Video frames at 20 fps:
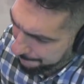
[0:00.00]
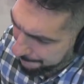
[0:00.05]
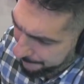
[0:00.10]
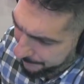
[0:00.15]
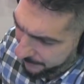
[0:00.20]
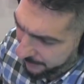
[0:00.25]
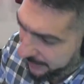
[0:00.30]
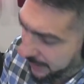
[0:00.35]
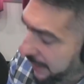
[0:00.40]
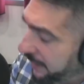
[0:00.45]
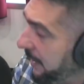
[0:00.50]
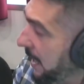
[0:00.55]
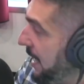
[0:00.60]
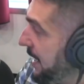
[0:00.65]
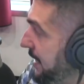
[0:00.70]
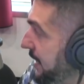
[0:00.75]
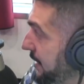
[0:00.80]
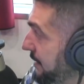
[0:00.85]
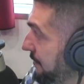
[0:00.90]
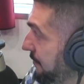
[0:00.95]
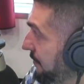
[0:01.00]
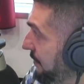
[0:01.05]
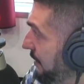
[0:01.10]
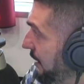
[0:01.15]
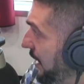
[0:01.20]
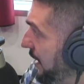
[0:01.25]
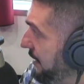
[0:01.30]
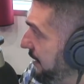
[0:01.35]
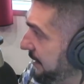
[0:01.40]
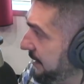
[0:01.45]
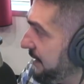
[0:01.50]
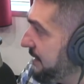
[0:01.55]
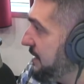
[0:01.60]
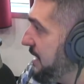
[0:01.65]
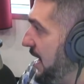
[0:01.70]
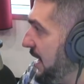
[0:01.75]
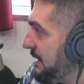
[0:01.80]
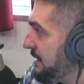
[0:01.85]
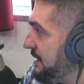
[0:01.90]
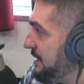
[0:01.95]
Look, I like it. I think the
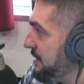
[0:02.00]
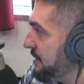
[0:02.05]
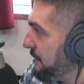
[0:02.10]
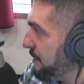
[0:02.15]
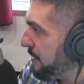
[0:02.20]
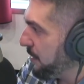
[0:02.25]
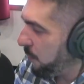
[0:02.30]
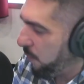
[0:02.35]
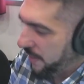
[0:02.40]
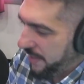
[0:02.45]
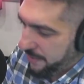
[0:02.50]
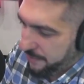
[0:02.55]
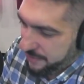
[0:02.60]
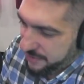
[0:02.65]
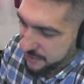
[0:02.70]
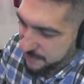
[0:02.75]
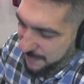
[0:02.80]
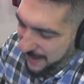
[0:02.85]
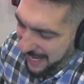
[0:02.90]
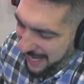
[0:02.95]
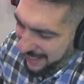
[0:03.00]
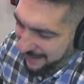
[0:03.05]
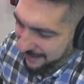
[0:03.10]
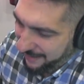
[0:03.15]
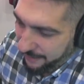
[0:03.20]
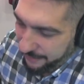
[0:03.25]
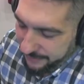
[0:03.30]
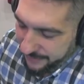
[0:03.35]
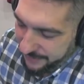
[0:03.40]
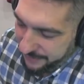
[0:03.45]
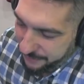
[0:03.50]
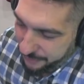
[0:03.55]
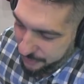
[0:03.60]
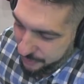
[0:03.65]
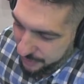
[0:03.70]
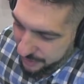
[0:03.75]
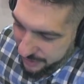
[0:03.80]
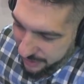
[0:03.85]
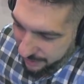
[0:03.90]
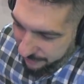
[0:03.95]
Texans are in a weird spot. I don't think they're
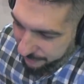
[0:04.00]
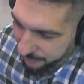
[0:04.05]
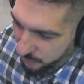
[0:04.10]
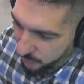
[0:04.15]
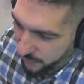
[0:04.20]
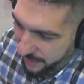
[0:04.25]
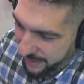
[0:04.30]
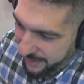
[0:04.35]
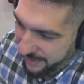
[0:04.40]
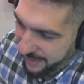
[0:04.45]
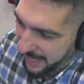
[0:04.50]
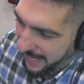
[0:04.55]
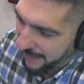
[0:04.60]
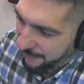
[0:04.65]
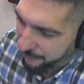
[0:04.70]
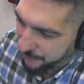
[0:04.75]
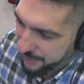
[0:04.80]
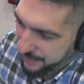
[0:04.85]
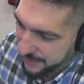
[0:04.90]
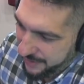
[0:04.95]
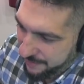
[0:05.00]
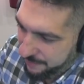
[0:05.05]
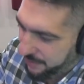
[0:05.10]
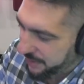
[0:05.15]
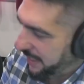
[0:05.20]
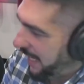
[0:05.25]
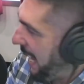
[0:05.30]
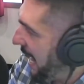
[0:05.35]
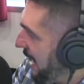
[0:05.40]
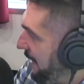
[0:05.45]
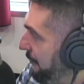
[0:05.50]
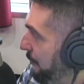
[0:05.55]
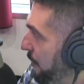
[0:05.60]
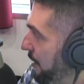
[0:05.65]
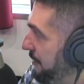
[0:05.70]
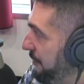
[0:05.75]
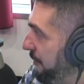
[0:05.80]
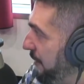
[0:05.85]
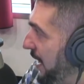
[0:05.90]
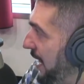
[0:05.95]
good enough to win everything, but they have
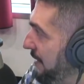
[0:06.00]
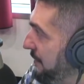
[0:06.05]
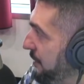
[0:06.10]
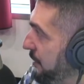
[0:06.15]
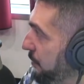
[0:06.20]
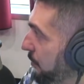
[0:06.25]
won 5 in a